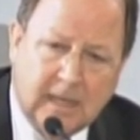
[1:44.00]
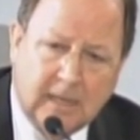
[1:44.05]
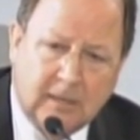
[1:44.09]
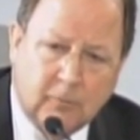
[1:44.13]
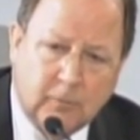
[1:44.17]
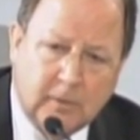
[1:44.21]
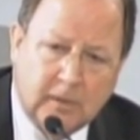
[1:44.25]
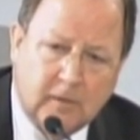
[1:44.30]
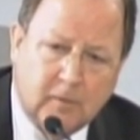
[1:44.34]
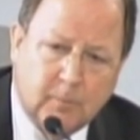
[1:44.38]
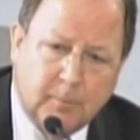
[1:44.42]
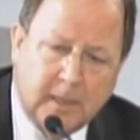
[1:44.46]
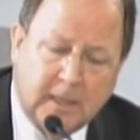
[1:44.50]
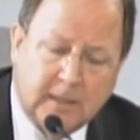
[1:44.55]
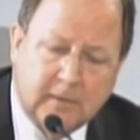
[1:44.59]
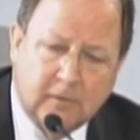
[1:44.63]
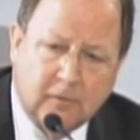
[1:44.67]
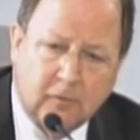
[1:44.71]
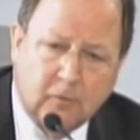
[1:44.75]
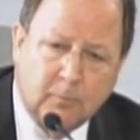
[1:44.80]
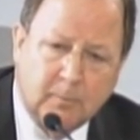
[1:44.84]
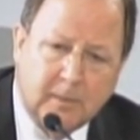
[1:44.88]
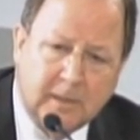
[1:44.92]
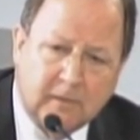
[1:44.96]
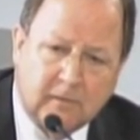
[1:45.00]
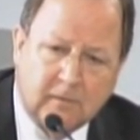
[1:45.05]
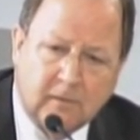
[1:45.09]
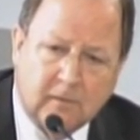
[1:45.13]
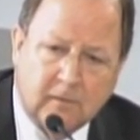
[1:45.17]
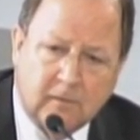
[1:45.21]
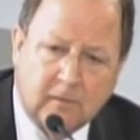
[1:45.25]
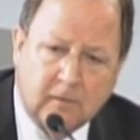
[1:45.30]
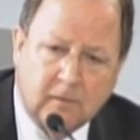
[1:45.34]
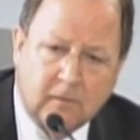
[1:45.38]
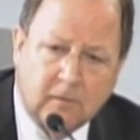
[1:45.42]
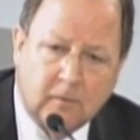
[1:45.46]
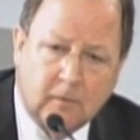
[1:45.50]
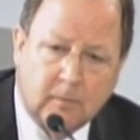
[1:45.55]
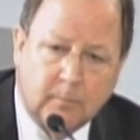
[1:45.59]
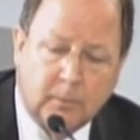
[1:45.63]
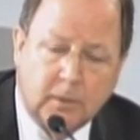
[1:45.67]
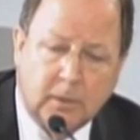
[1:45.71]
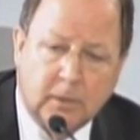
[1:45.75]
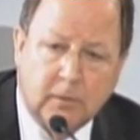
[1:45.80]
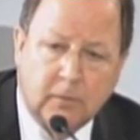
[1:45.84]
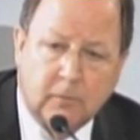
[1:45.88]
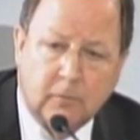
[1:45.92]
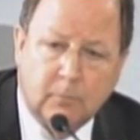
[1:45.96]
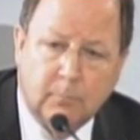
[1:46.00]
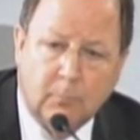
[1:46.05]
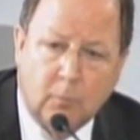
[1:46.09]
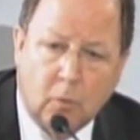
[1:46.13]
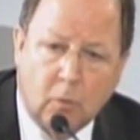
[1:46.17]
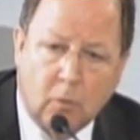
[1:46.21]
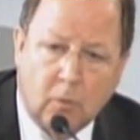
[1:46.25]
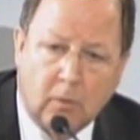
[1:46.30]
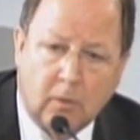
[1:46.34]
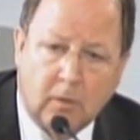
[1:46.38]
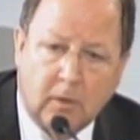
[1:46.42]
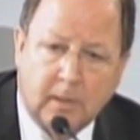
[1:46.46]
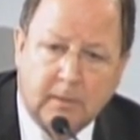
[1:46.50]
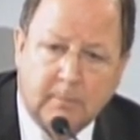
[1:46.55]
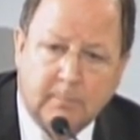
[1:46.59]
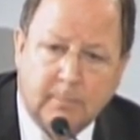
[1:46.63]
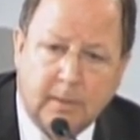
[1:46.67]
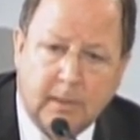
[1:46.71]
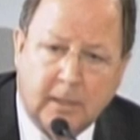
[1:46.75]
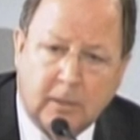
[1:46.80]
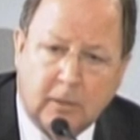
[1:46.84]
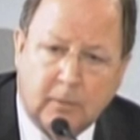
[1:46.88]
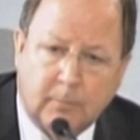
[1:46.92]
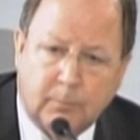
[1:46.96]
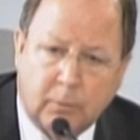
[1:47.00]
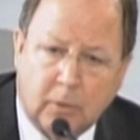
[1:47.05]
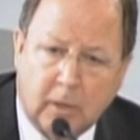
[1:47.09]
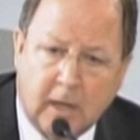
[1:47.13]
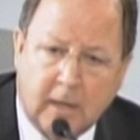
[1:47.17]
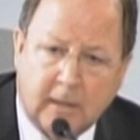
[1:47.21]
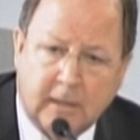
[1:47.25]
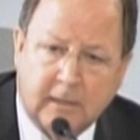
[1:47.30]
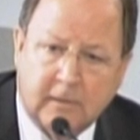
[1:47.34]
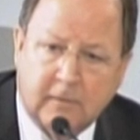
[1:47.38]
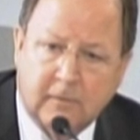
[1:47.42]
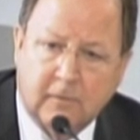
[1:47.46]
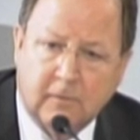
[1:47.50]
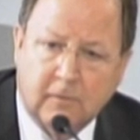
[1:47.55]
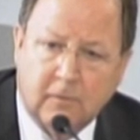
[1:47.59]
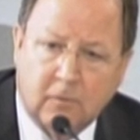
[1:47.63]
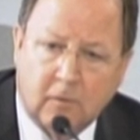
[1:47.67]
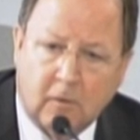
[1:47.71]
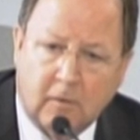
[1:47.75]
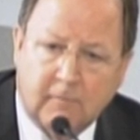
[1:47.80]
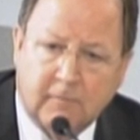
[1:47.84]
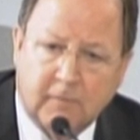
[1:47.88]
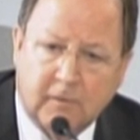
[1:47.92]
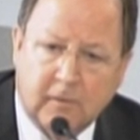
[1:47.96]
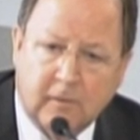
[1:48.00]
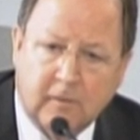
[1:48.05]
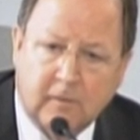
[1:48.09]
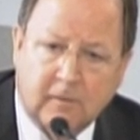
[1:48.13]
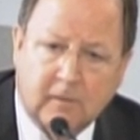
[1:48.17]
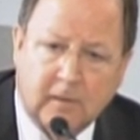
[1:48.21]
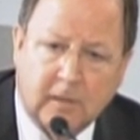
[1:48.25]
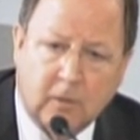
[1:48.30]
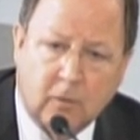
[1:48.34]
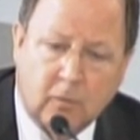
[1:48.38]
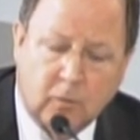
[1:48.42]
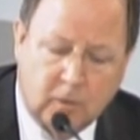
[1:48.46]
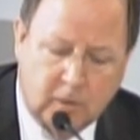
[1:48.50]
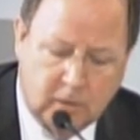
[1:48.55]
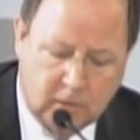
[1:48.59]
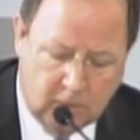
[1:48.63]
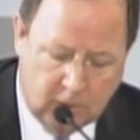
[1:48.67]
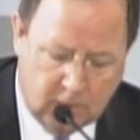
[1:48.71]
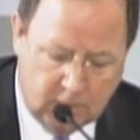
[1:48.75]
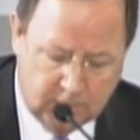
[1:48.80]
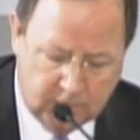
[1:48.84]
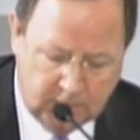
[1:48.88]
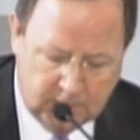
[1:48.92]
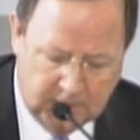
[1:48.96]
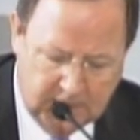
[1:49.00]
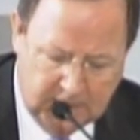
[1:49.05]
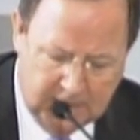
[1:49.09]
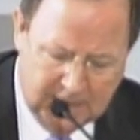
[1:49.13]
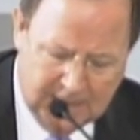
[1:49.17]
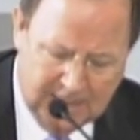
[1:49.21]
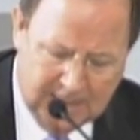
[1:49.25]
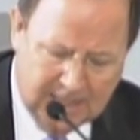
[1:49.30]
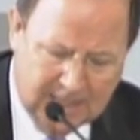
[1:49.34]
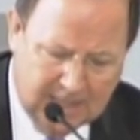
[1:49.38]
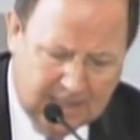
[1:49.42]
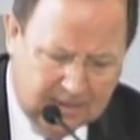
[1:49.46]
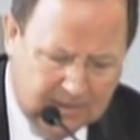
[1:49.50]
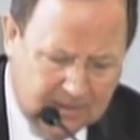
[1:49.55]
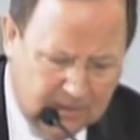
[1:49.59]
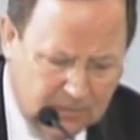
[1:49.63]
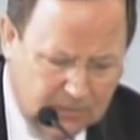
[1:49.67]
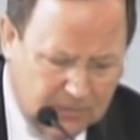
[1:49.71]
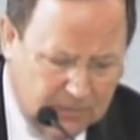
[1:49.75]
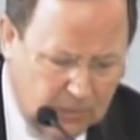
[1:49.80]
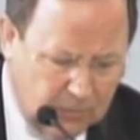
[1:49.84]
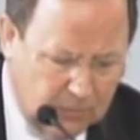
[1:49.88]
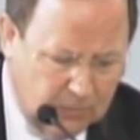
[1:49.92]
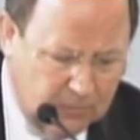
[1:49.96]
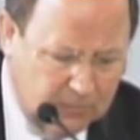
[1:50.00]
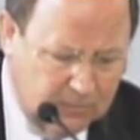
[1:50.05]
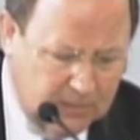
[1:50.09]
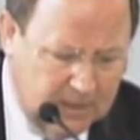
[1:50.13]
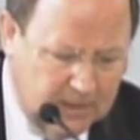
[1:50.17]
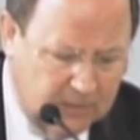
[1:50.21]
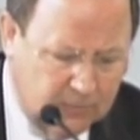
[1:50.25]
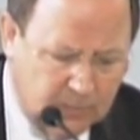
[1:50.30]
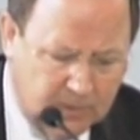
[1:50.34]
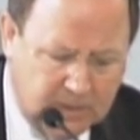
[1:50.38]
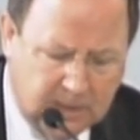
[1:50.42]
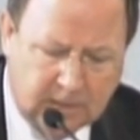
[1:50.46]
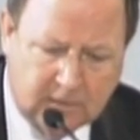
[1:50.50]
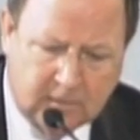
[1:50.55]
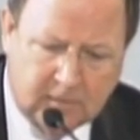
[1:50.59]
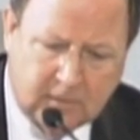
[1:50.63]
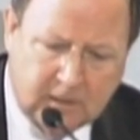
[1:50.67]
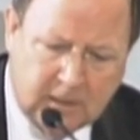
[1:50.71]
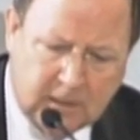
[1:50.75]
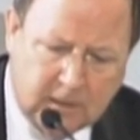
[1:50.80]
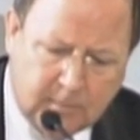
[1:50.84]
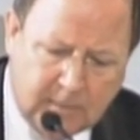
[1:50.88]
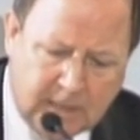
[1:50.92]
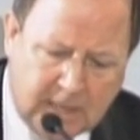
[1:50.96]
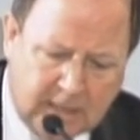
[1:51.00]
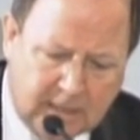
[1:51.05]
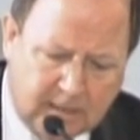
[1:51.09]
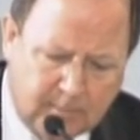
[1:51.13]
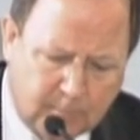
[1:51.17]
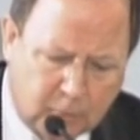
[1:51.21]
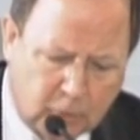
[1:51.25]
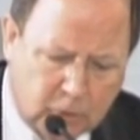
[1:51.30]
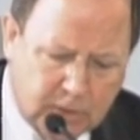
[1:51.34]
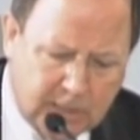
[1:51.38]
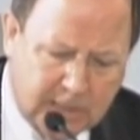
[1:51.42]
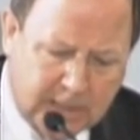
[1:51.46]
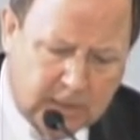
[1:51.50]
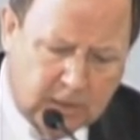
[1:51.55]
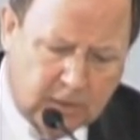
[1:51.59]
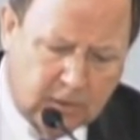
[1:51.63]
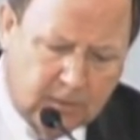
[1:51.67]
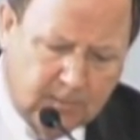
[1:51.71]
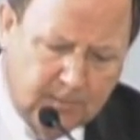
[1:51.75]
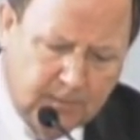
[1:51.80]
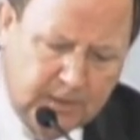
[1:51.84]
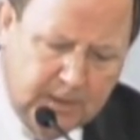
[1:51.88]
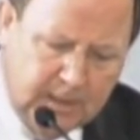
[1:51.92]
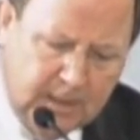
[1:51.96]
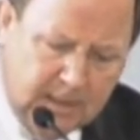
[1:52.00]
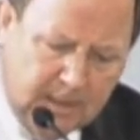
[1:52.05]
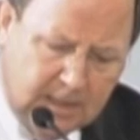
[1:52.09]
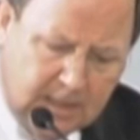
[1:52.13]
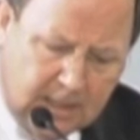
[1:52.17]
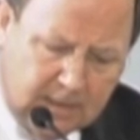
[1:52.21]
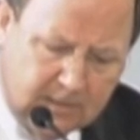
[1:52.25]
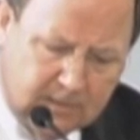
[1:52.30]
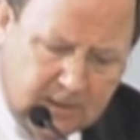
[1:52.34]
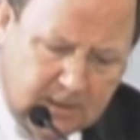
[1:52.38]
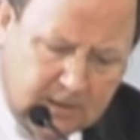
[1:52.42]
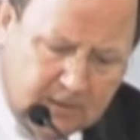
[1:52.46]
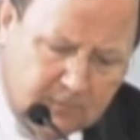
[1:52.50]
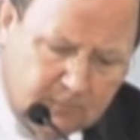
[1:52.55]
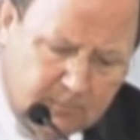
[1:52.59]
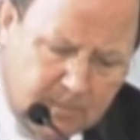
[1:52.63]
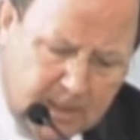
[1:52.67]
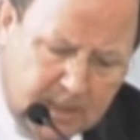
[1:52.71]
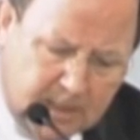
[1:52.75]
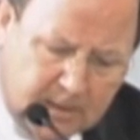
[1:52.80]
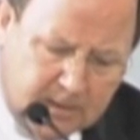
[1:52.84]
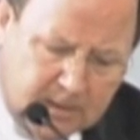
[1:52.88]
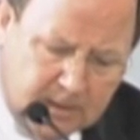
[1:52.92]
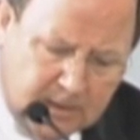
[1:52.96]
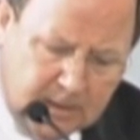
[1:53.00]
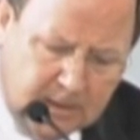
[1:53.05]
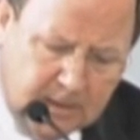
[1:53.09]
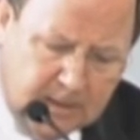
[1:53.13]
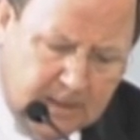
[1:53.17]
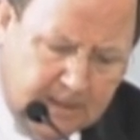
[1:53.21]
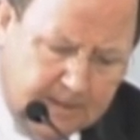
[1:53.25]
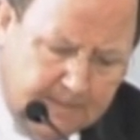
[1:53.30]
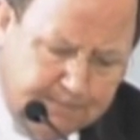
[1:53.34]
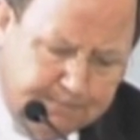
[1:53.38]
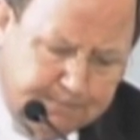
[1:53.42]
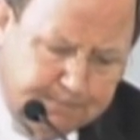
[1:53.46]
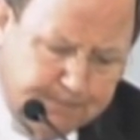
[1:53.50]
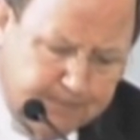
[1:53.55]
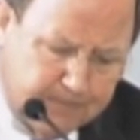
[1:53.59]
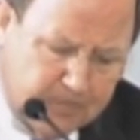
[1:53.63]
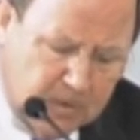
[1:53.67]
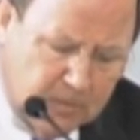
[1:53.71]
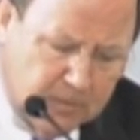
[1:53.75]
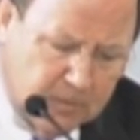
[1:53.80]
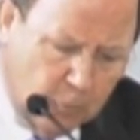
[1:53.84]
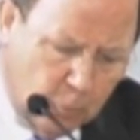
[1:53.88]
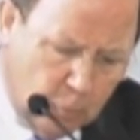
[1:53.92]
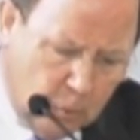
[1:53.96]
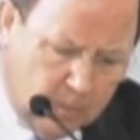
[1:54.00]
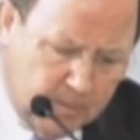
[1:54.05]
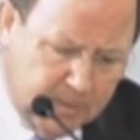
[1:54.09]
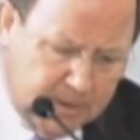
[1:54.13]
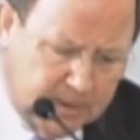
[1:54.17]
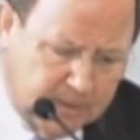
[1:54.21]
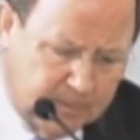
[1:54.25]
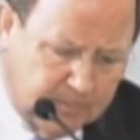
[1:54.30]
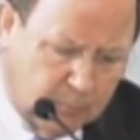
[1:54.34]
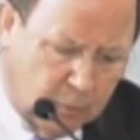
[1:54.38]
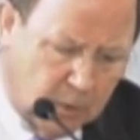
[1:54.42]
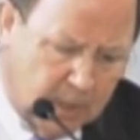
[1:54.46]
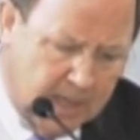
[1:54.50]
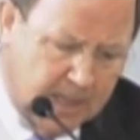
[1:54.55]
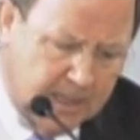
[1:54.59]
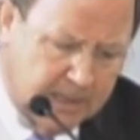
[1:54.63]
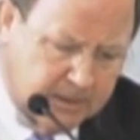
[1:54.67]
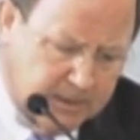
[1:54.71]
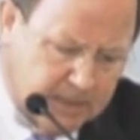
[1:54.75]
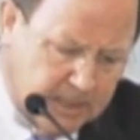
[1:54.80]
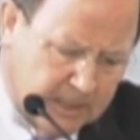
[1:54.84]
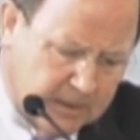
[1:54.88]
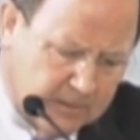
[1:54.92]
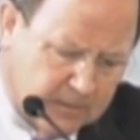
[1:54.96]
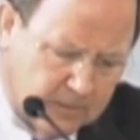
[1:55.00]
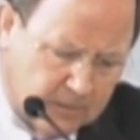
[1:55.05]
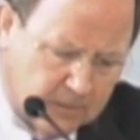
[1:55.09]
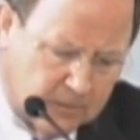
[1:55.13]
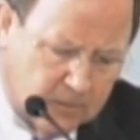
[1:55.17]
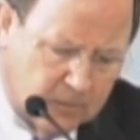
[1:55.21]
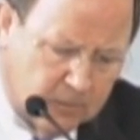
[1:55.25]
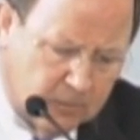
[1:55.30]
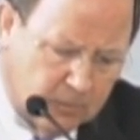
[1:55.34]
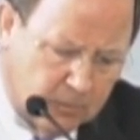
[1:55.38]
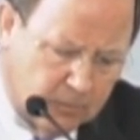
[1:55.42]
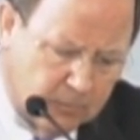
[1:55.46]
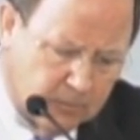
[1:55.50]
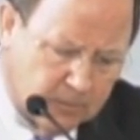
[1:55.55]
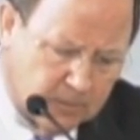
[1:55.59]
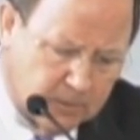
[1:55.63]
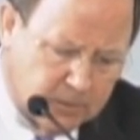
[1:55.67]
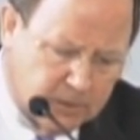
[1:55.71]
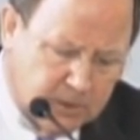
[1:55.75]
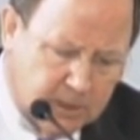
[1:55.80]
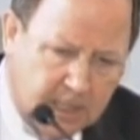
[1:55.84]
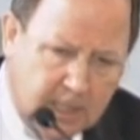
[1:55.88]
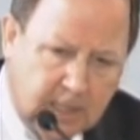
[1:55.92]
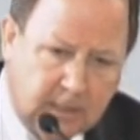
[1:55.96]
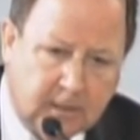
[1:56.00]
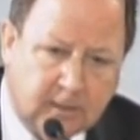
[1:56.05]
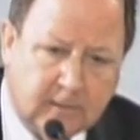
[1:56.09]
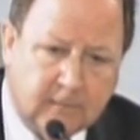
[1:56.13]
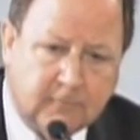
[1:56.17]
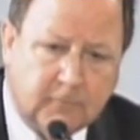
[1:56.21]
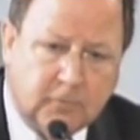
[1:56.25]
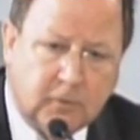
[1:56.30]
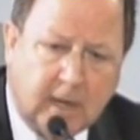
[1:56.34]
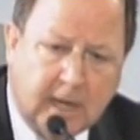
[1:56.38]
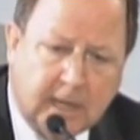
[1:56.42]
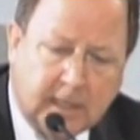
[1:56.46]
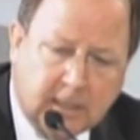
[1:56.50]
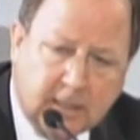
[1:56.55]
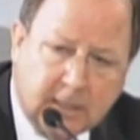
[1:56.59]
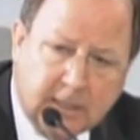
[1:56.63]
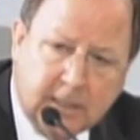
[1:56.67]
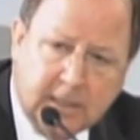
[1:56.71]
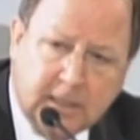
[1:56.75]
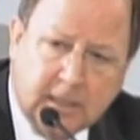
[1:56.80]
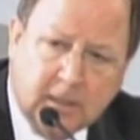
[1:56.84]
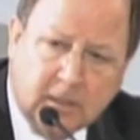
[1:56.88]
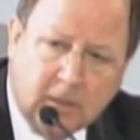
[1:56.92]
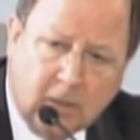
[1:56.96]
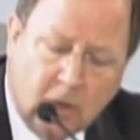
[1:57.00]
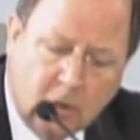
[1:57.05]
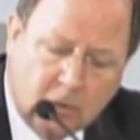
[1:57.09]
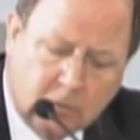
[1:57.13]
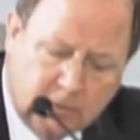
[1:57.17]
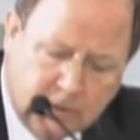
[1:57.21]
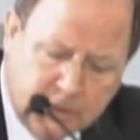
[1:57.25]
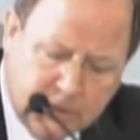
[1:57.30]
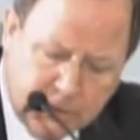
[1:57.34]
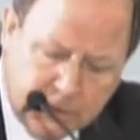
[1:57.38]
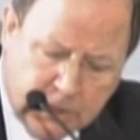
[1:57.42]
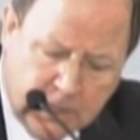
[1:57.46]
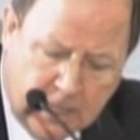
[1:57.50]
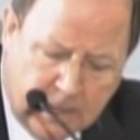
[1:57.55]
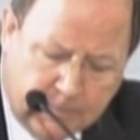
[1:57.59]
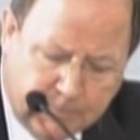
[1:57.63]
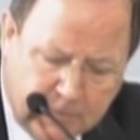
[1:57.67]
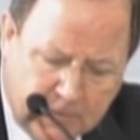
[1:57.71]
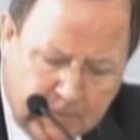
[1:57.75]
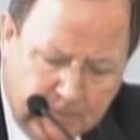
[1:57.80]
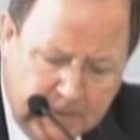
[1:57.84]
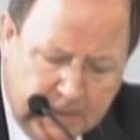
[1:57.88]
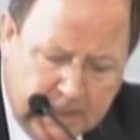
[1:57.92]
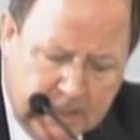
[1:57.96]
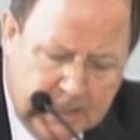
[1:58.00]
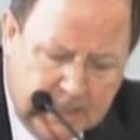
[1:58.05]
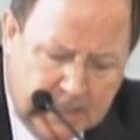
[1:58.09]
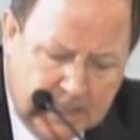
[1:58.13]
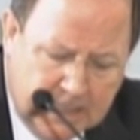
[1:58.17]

How do we expect those businesses to produce more and better products and services at lower cost? Those are things we need to think about. In particular, I think about the woman in Bryan, Texas, who owns a chain of dry cleaning and laundry shops.